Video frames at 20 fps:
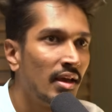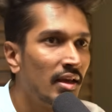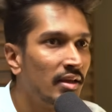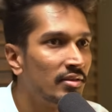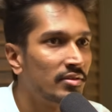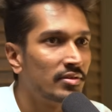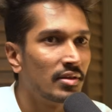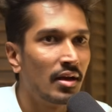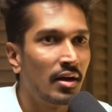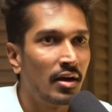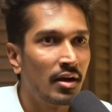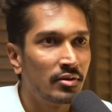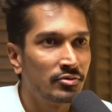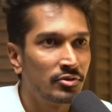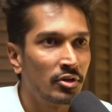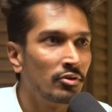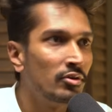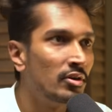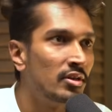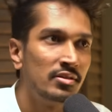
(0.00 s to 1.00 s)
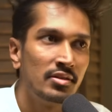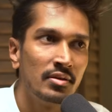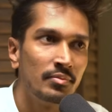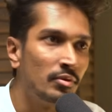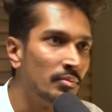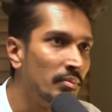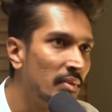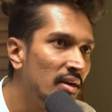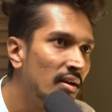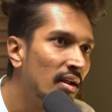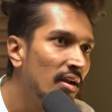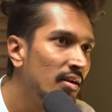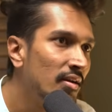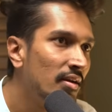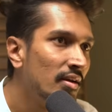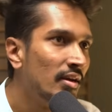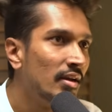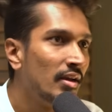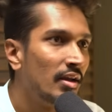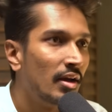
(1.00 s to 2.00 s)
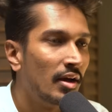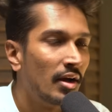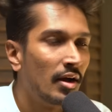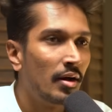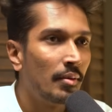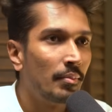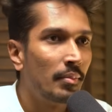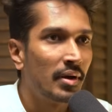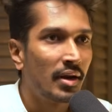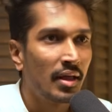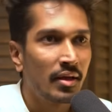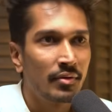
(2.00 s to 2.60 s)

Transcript: "Hey, sorry to disturb you midnight, but